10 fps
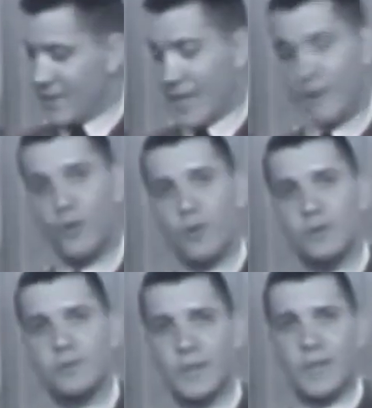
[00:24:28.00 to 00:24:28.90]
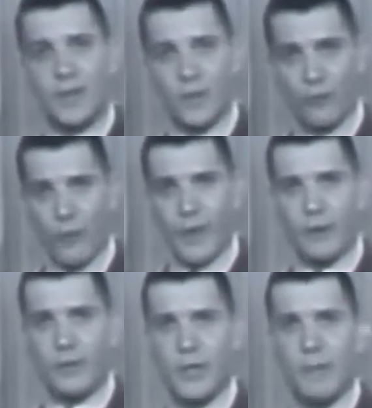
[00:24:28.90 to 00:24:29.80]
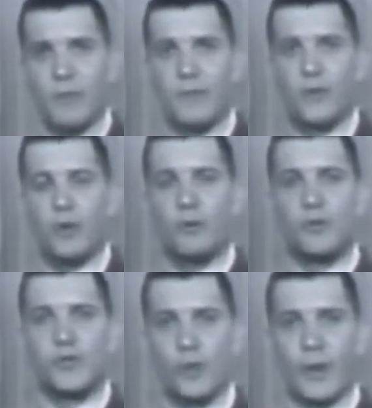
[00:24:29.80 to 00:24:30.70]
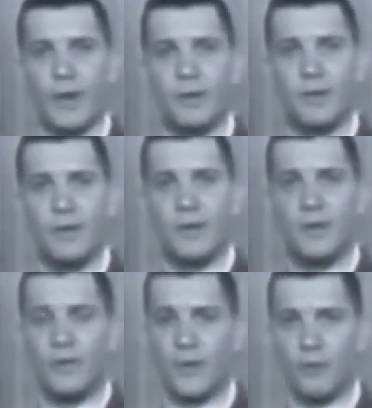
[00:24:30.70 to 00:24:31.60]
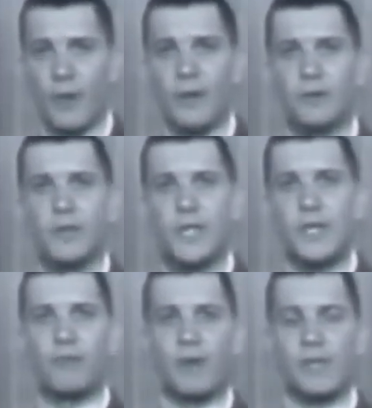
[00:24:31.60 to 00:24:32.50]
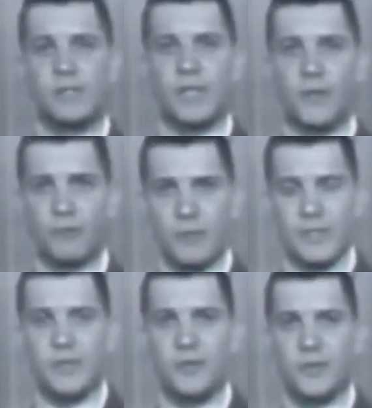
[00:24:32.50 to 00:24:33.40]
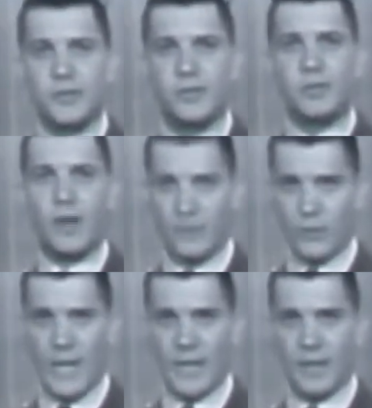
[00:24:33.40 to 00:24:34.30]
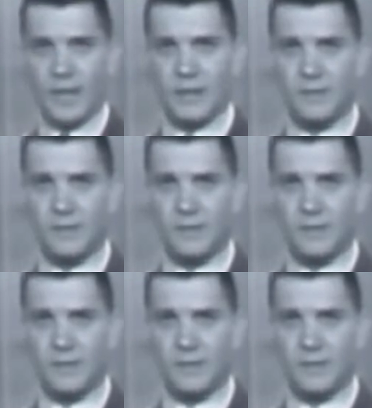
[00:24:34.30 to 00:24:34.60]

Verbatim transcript: Now, of course, the greater the number of turns shorted, the greater the decrease in the resistance of the winding.